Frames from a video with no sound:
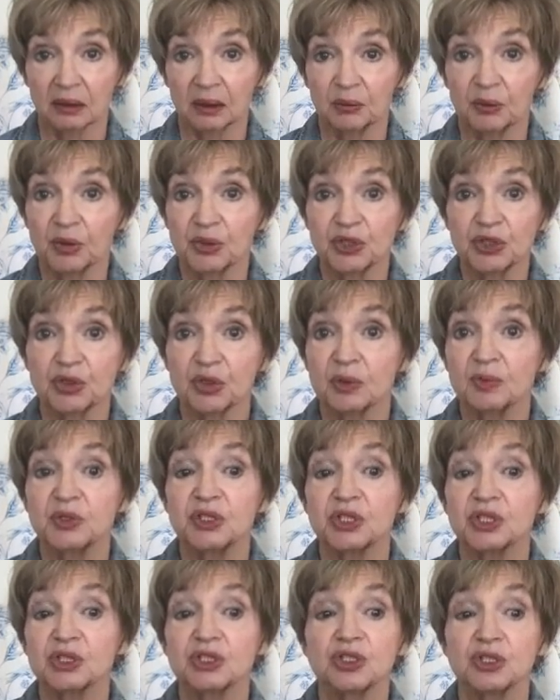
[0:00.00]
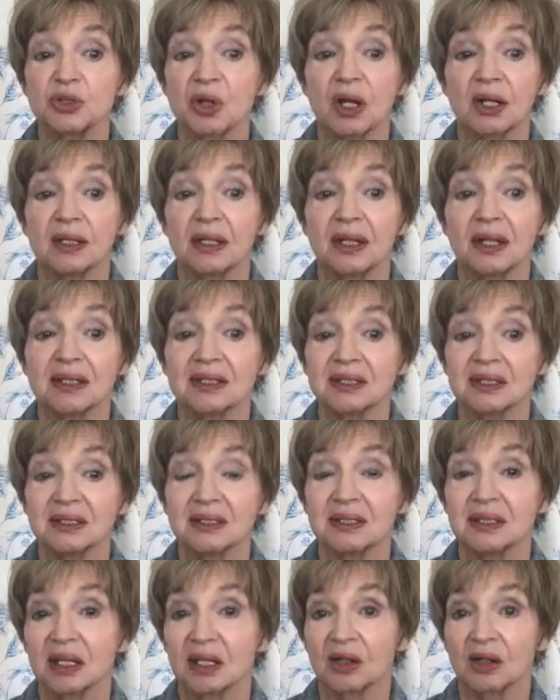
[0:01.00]
prescriptions are
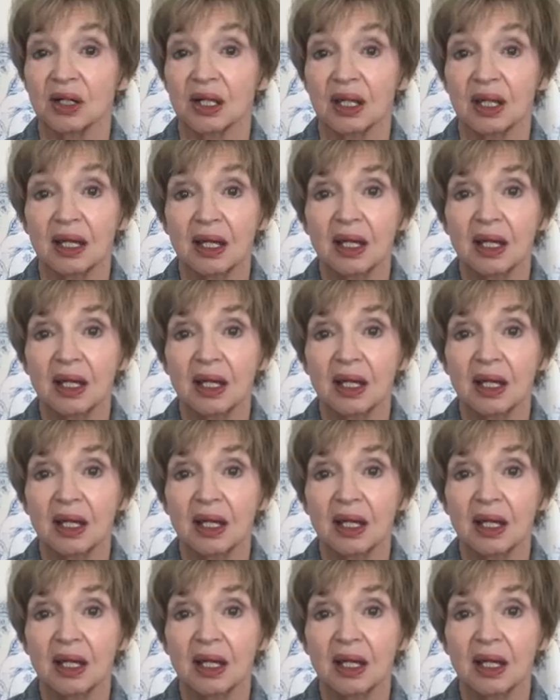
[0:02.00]
unnecessary.